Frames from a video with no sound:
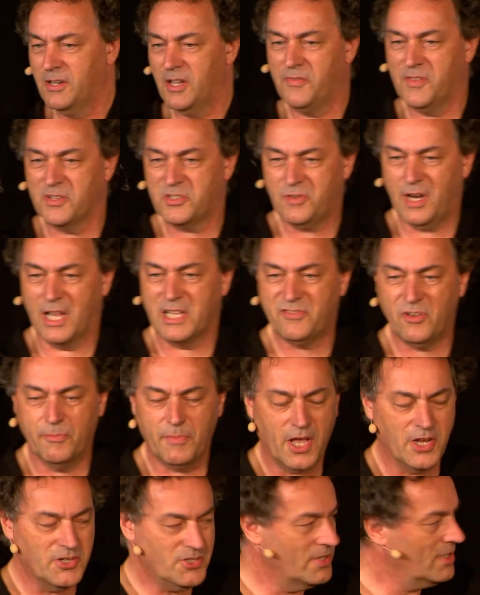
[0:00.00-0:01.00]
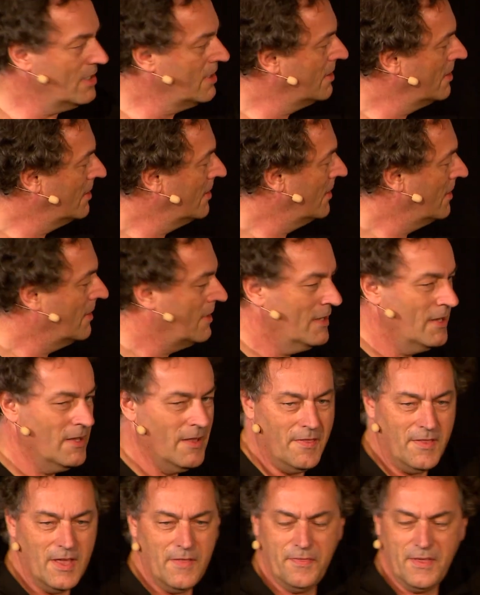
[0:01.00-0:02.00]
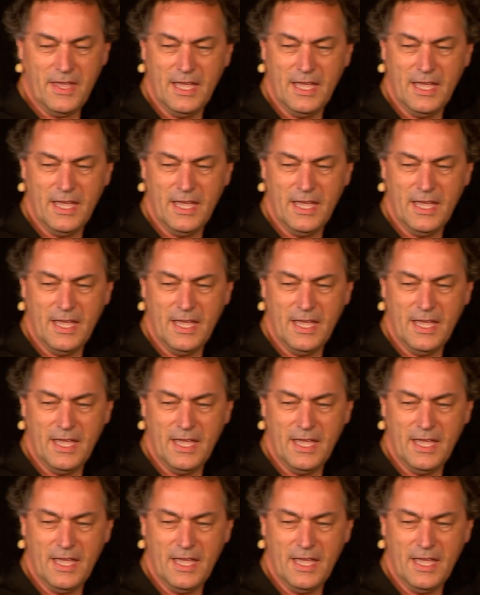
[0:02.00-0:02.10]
in this transformation that they